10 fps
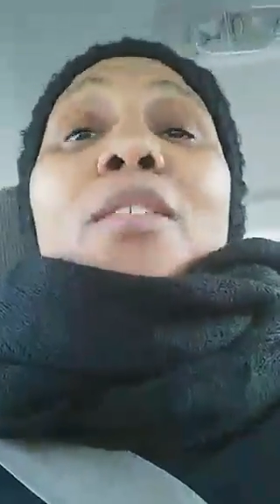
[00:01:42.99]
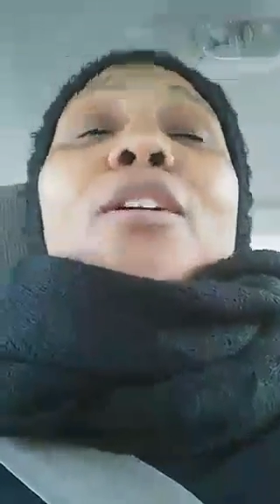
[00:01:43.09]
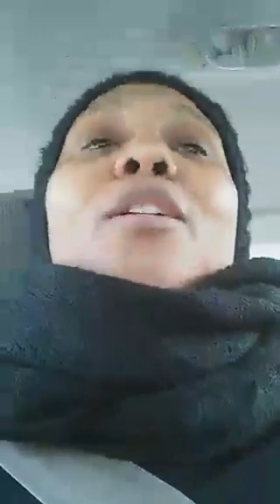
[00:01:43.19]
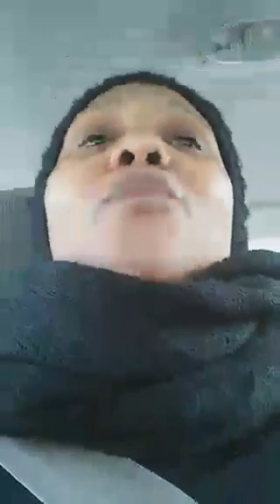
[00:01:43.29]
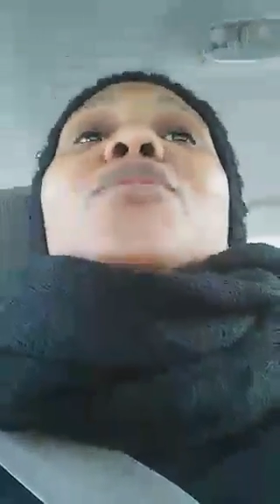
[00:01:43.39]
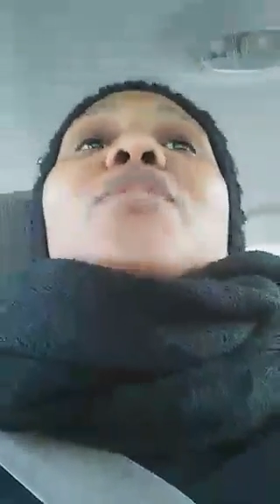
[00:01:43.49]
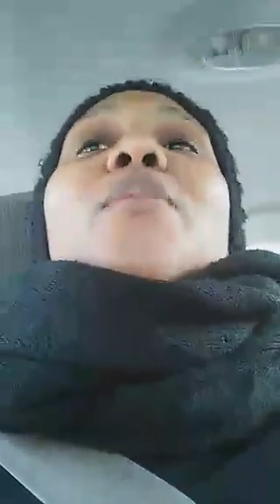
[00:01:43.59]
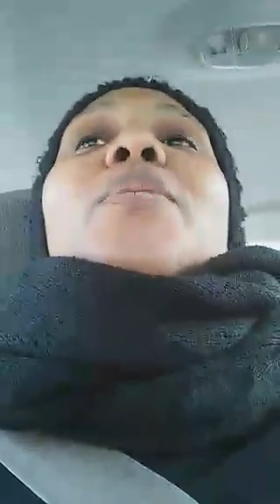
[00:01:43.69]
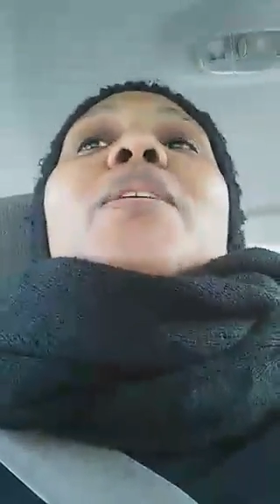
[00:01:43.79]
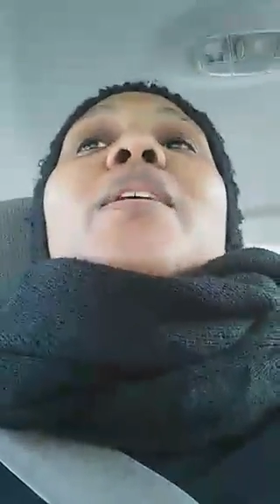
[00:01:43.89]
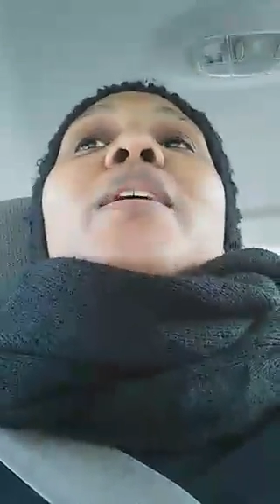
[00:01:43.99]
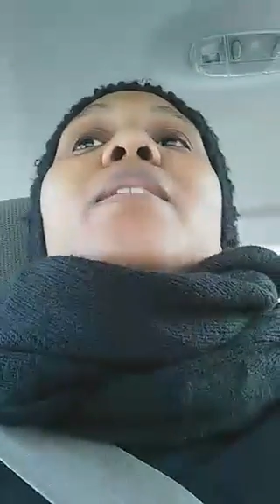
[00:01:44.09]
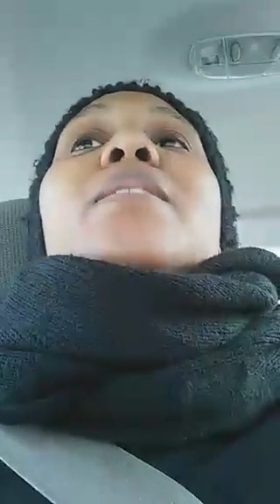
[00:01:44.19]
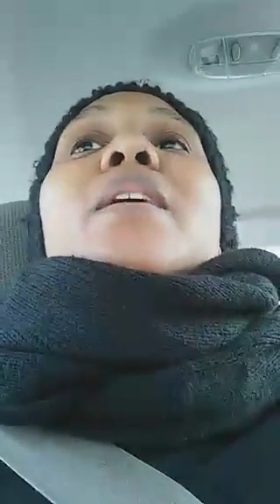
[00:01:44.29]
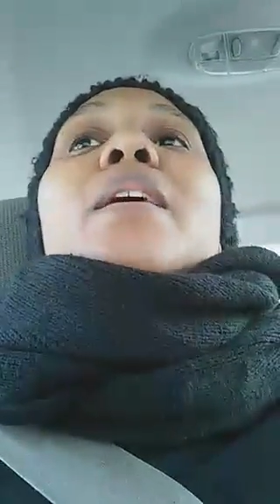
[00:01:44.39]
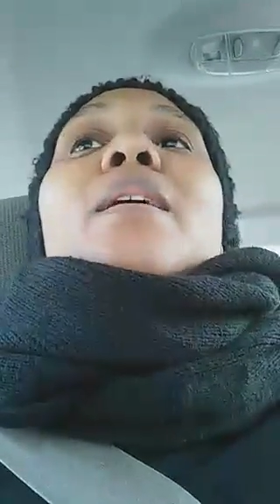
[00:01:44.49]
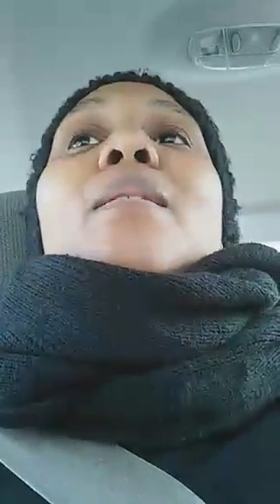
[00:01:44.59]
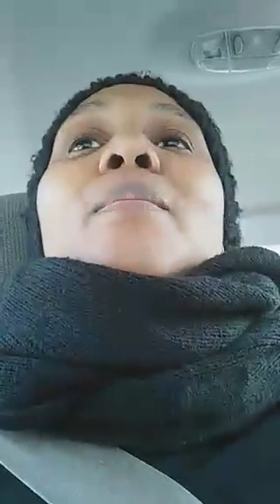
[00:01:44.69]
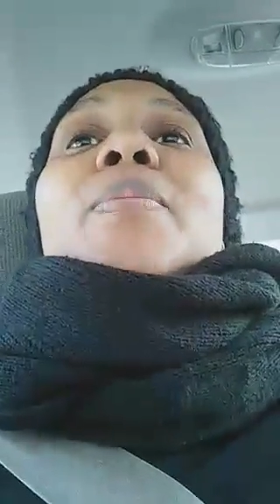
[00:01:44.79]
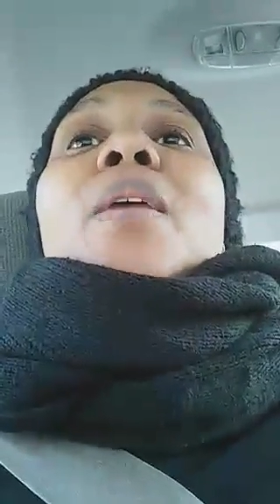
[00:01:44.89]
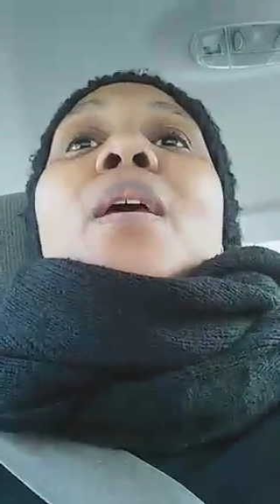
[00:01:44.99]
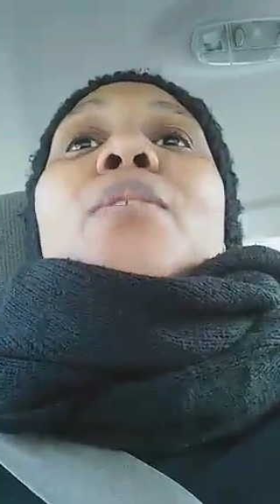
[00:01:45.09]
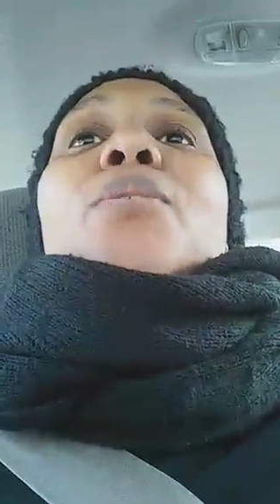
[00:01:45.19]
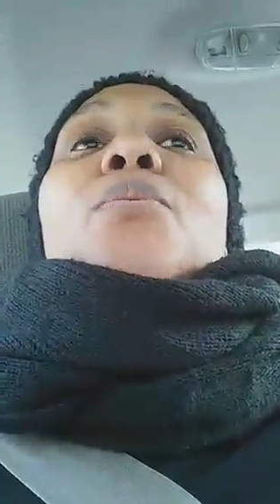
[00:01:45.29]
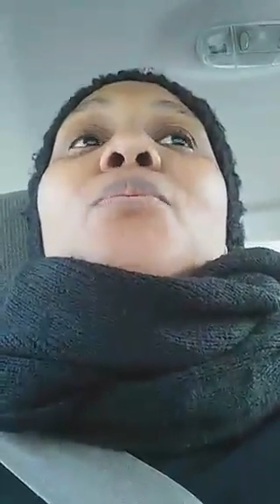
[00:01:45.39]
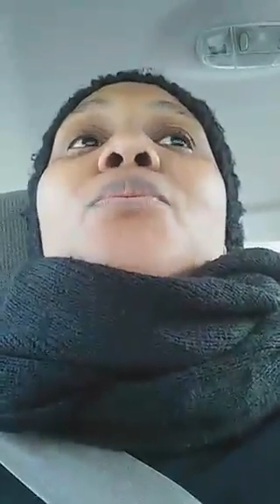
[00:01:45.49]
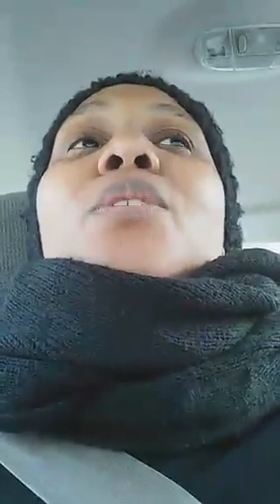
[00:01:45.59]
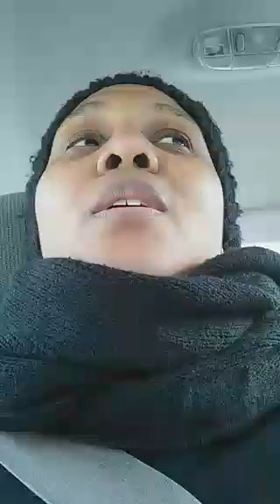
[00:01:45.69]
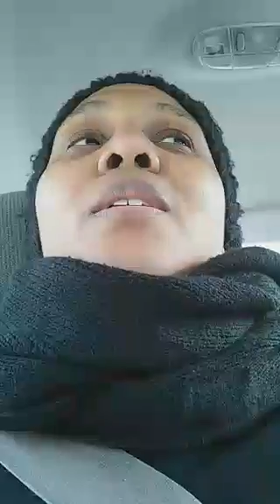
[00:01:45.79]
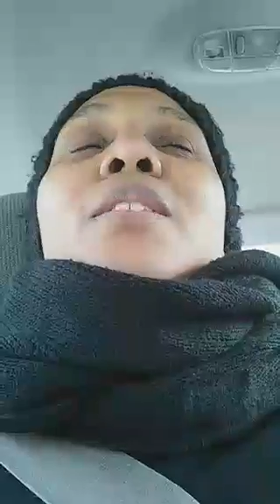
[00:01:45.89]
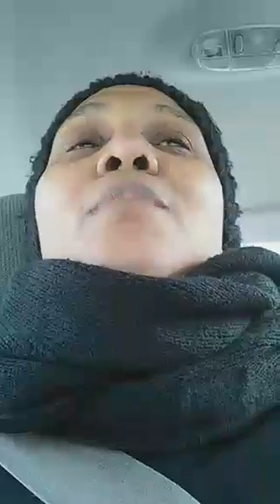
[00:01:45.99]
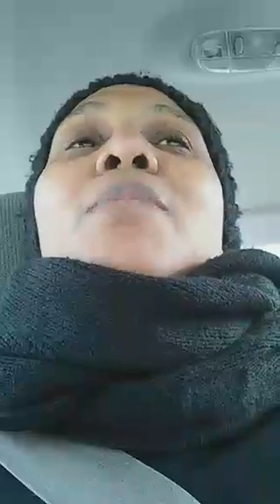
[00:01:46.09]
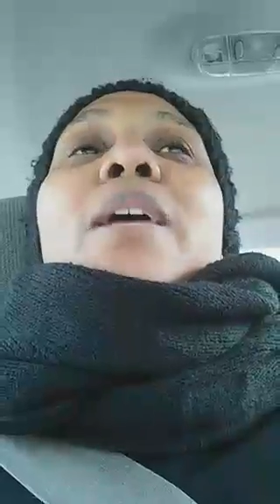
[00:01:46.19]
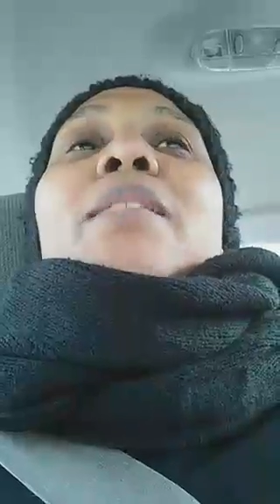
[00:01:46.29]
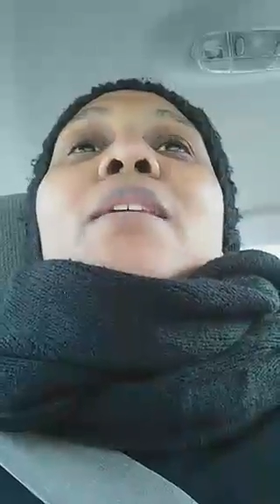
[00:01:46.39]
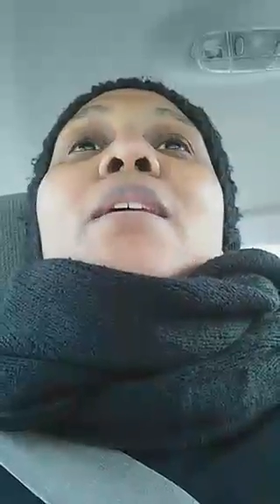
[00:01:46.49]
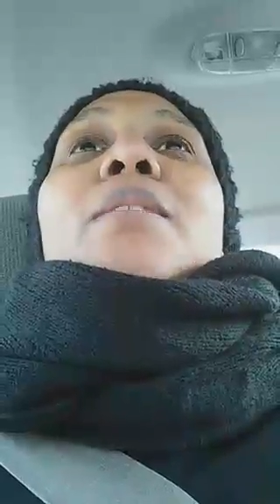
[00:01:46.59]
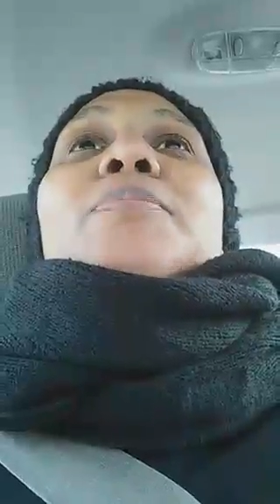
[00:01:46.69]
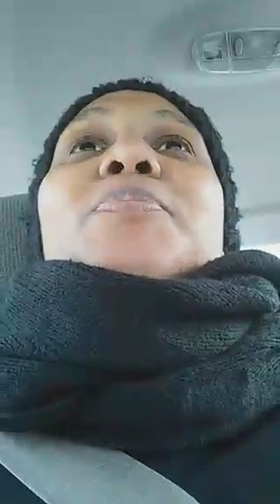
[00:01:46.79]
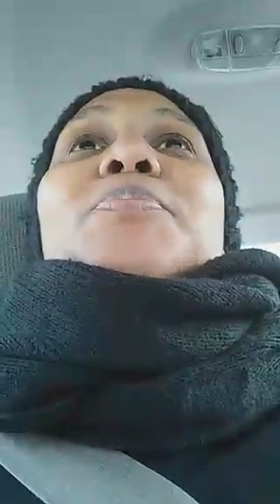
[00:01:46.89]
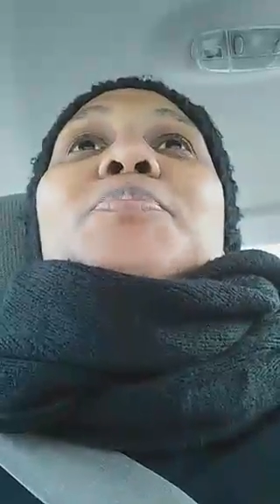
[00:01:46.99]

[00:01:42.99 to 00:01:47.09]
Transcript: the closer that we get to Him, it seems like the